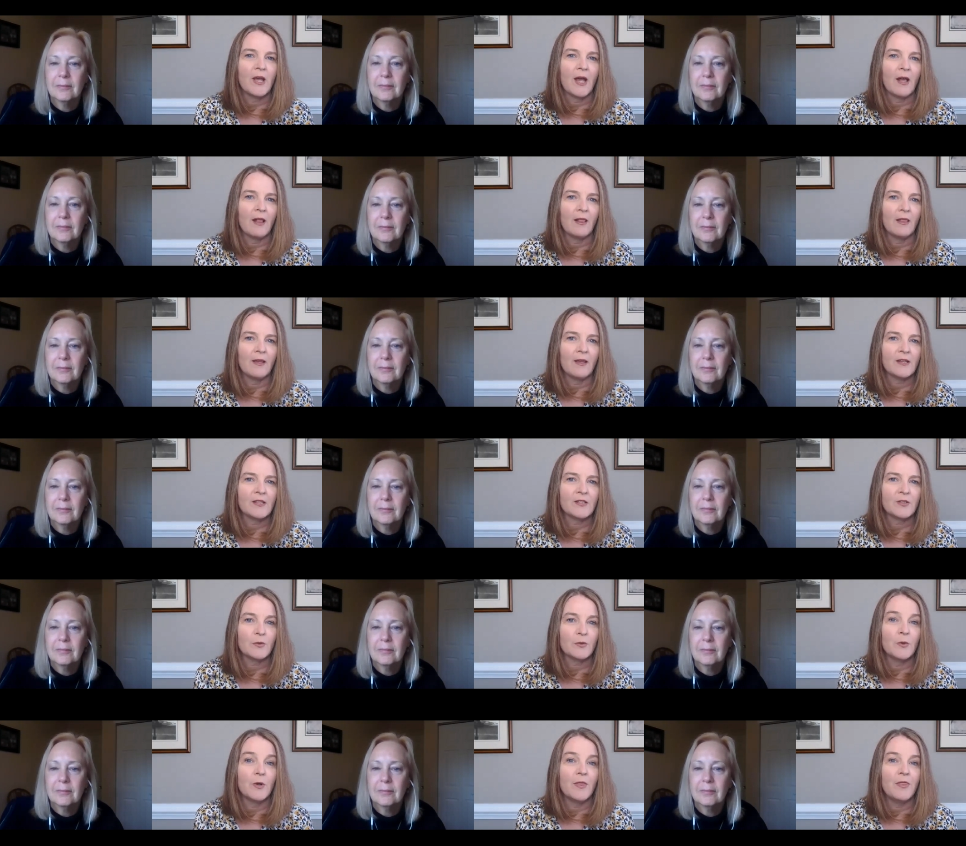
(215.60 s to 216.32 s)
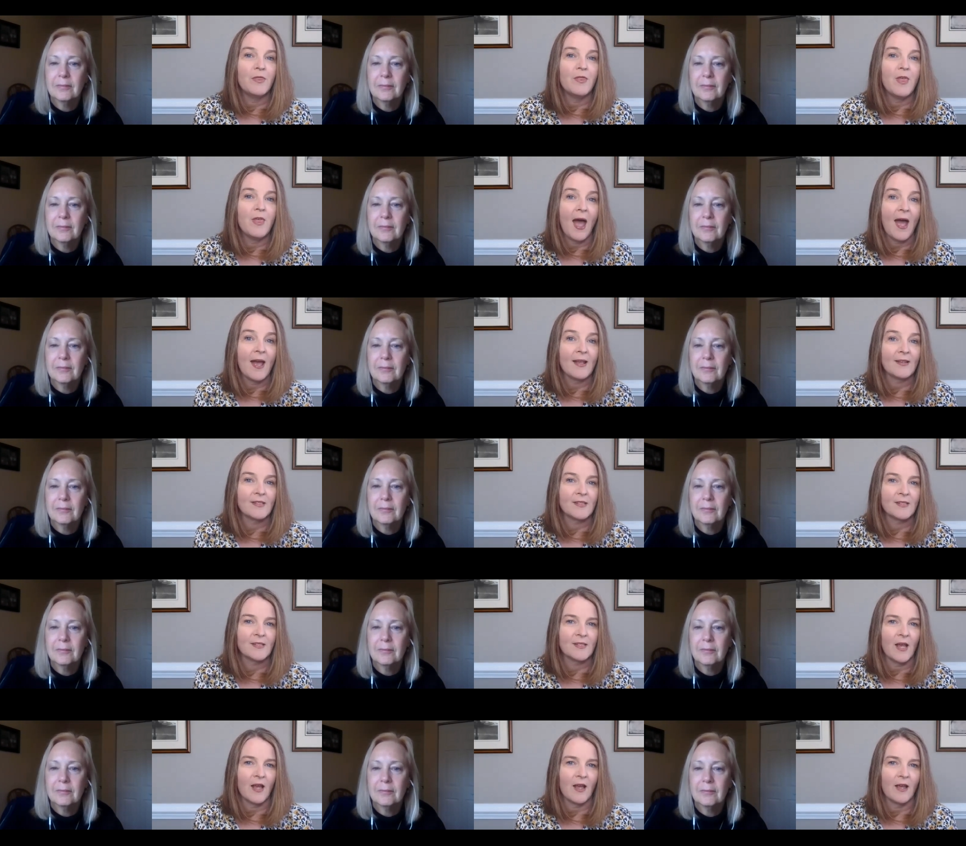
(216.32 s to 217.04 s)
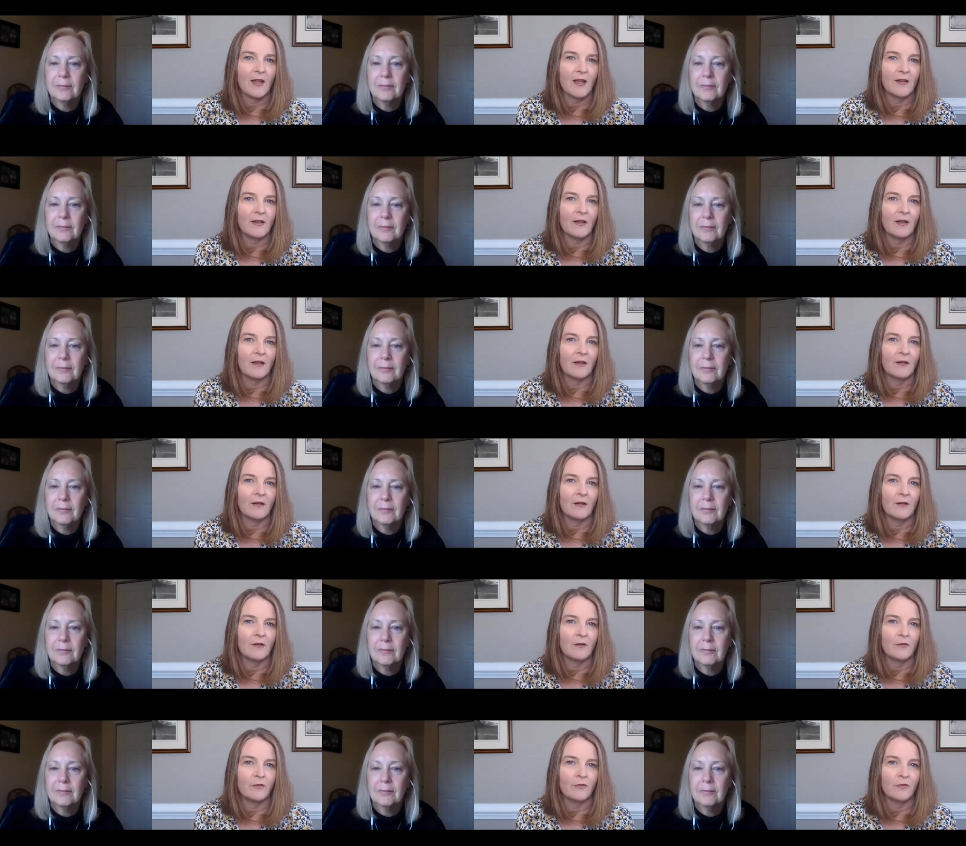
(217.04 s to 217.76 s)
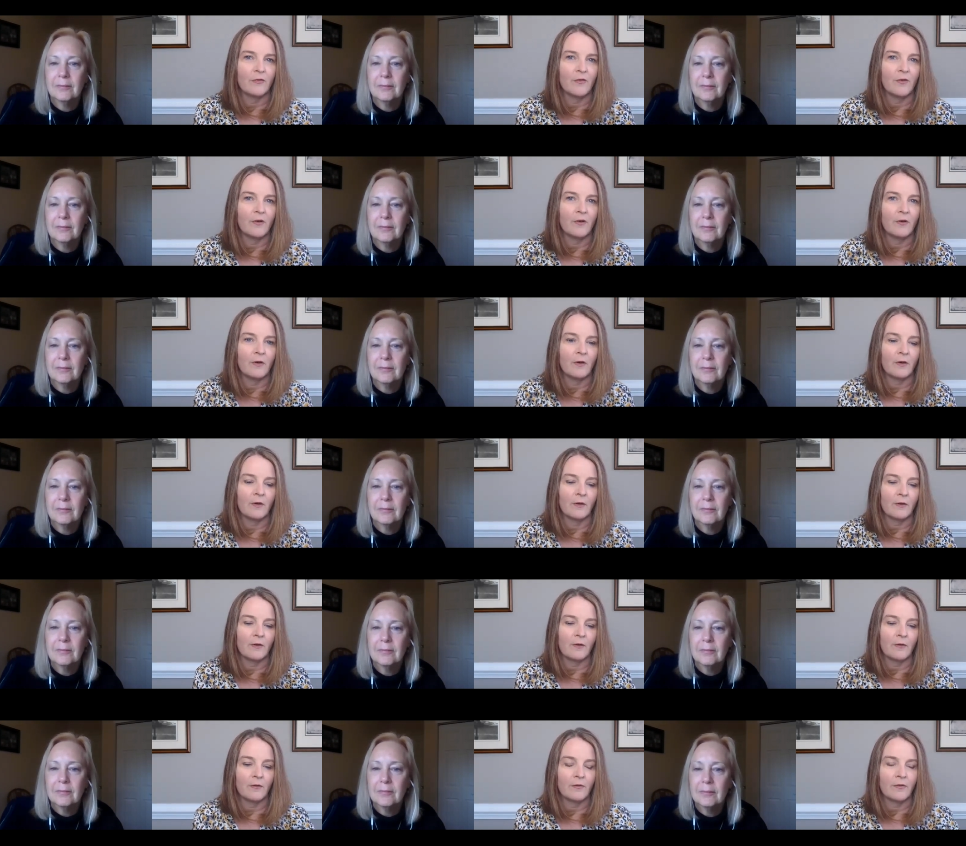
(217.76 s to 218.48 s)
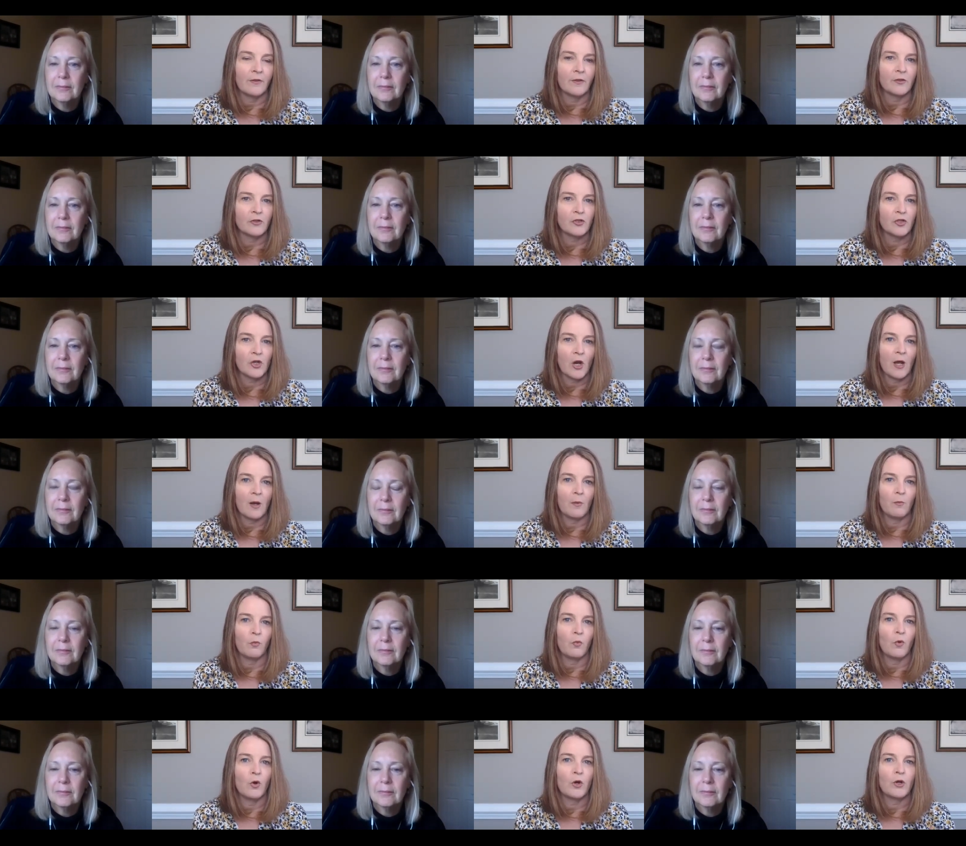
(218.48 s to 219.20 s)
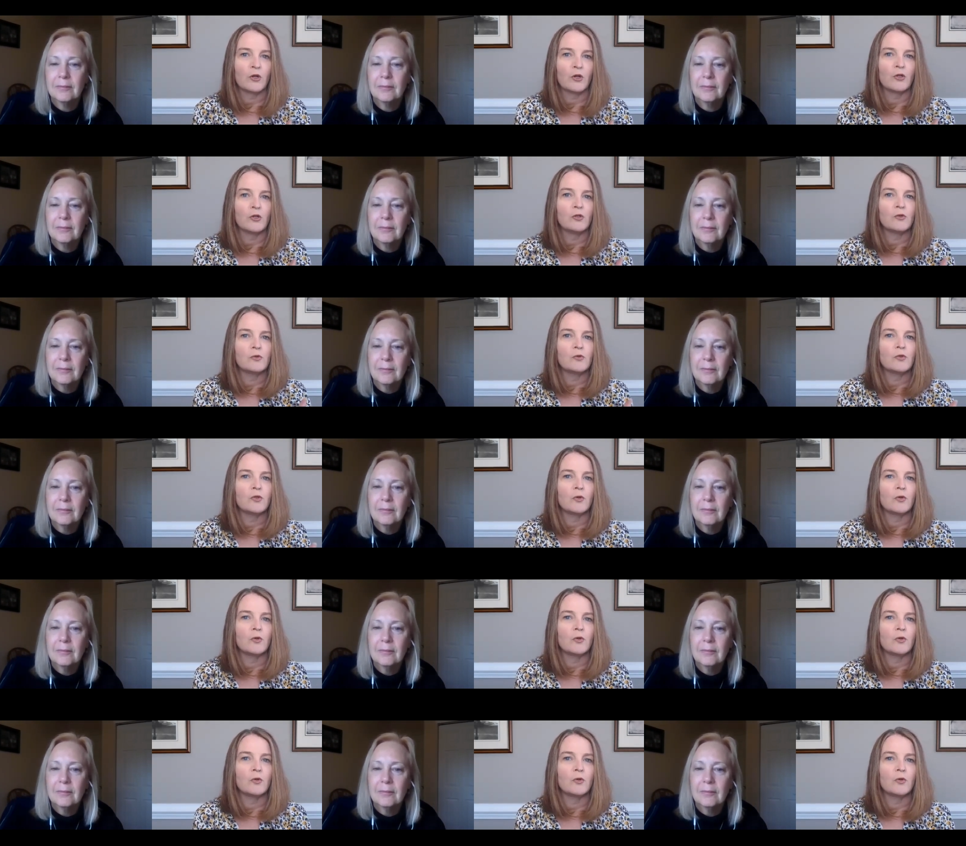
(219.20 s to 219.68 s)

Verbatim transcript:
Speaker 1: tell us on that side of uh, the job, what are you